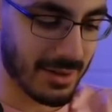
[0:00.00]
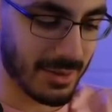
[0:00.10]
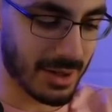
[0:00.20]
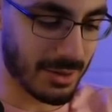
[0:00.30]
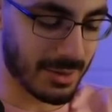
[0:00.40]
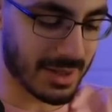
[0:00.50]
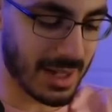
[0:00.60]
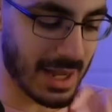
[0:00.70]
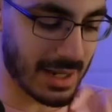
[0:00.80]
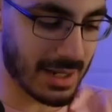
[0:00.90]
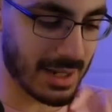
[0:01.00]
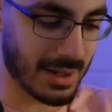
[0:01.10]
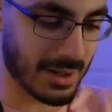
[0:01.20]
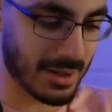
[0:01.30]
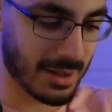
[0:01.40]
We go in with the cannon
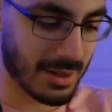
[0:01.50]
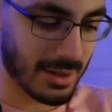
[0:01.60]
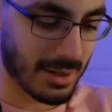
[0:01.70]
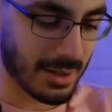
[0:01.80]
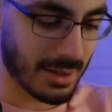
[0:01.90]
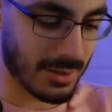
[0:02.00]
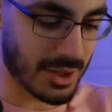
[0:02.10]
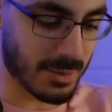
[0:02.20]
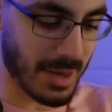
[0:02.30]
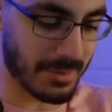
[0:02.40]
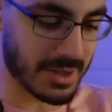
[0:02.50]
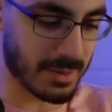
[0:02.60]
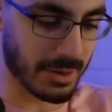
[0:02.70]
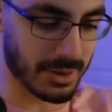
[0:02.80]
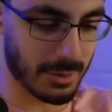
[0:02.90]
here. And we just pop this
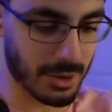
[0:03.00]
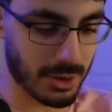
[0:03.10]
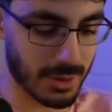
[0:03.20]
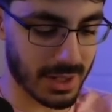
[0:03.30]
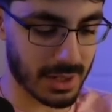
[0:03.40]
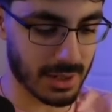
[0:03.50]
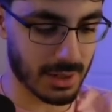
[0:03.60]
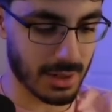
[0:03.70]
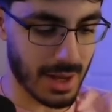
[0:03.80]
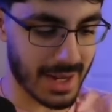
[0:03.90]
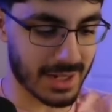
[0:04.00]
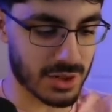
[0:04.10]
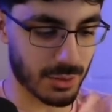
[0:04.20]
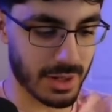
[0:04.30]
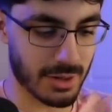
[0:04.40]
ability real quick. I could
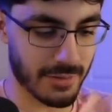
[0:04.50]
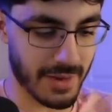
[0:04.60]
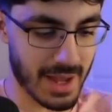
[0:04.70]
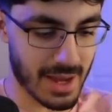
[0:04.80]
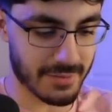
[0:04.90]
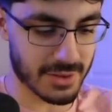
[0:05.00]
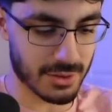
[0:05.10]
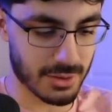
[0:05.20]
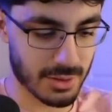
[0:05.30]
tornado if I have to.